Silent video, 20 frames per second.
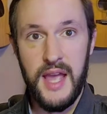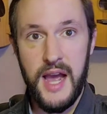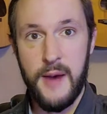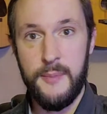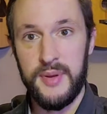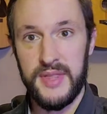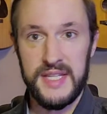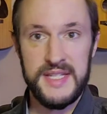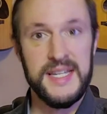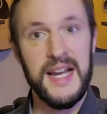
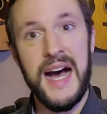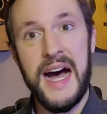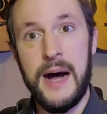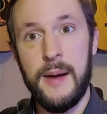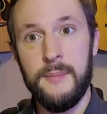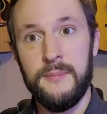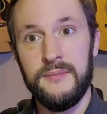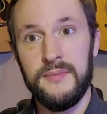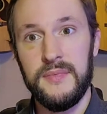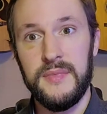up at the
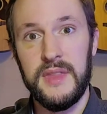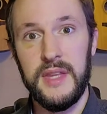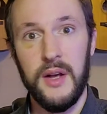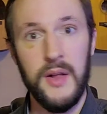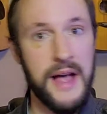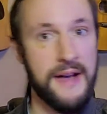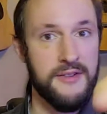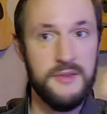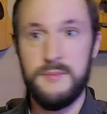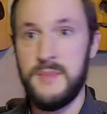top,
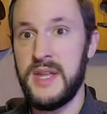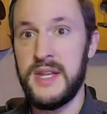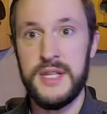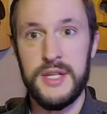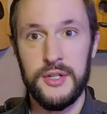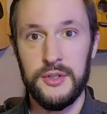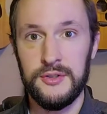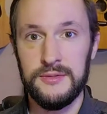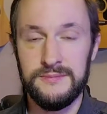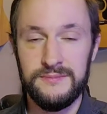they'll have a
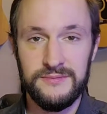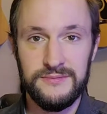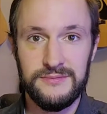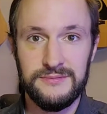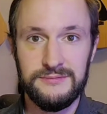menu